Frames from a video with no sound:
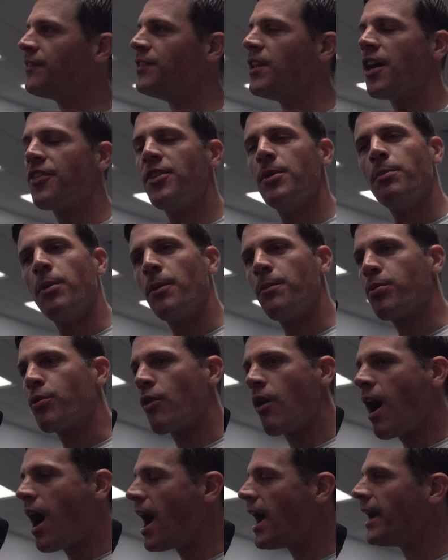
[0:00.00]
Nothing but
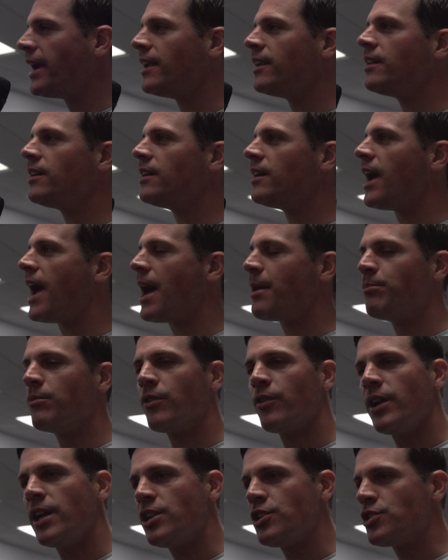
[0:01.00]
pride,
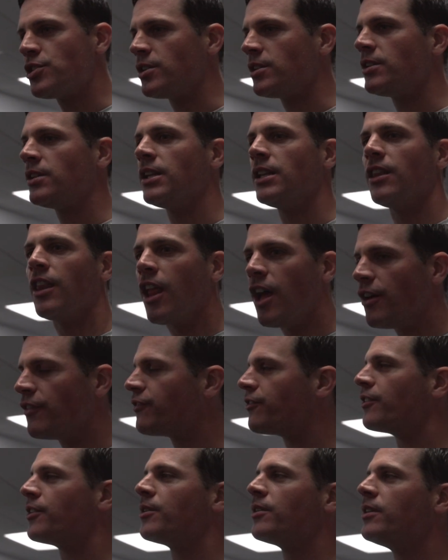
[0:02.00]
admiration, and love
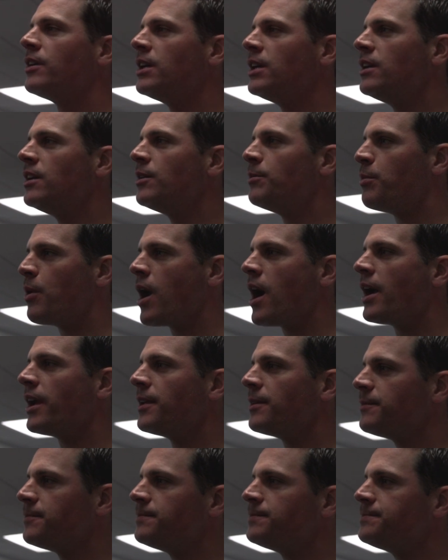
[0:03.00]
for him. Brian.